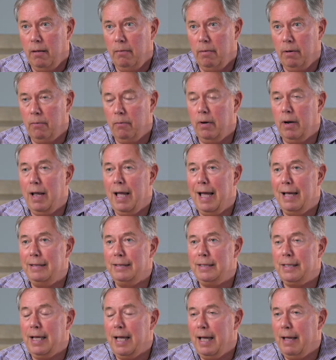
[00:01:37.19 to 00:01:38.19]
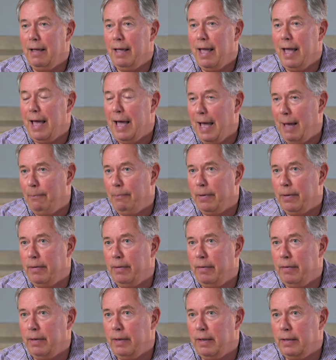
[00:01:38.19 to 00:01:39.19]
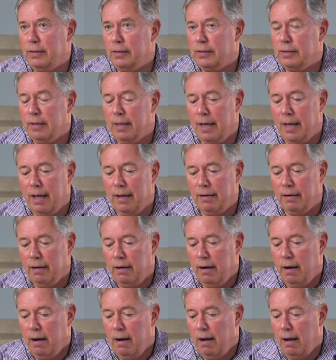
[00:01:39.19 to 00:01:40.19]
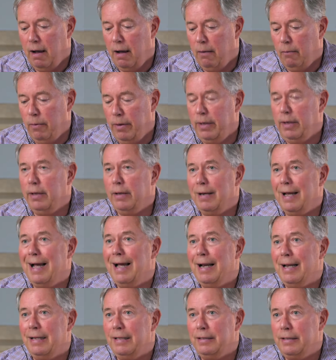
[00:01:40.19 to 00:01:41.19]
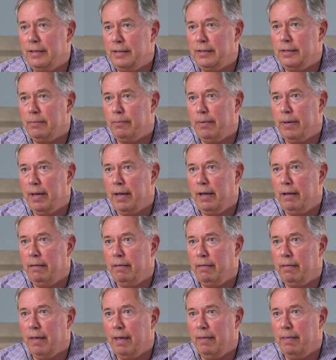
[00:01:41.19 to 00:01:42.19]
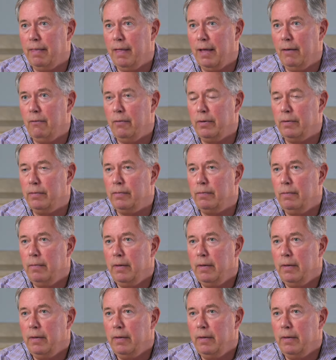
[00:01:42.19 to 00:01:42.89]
But what has happened is that we did not anticipate that they would